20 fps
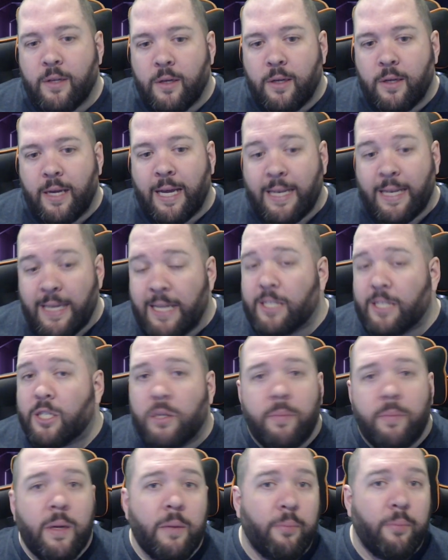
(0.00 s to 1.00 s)
it needs to
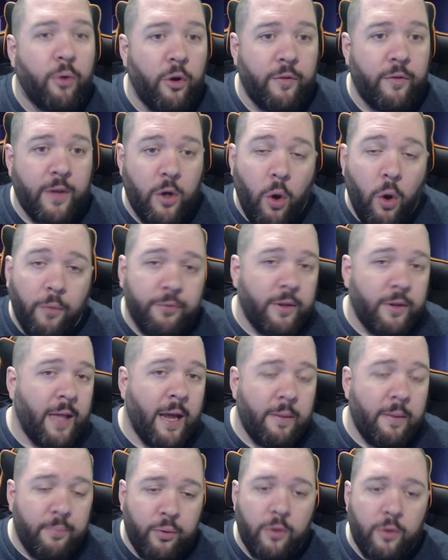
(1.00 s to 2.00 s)
be improved, and hopefully that
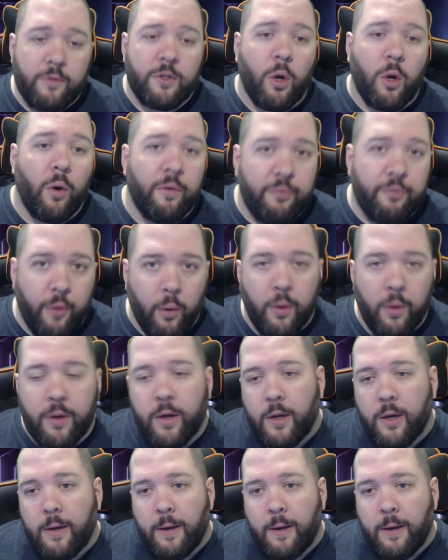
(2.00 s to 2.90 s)
improves going forward.